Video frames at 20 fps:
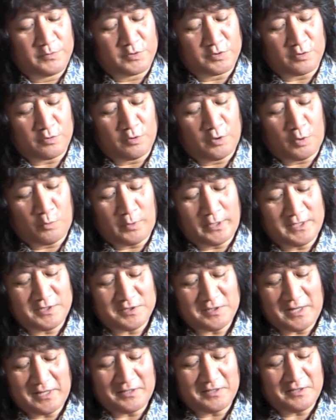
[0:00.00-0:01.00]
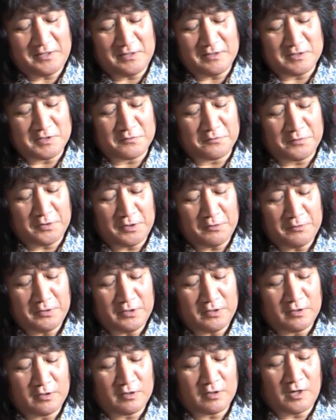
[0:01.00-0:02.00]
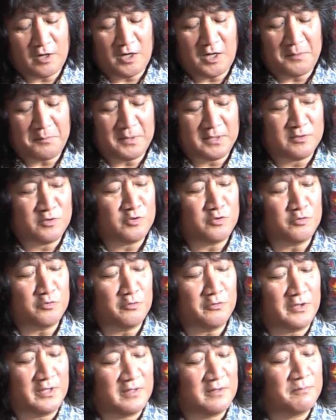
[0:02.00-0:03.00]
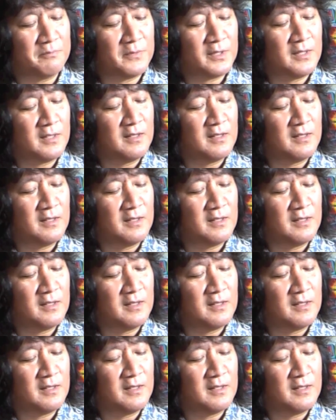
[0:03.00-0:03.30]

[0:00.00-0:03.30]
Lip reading: So Hawaiian slack key is very calm and soothing.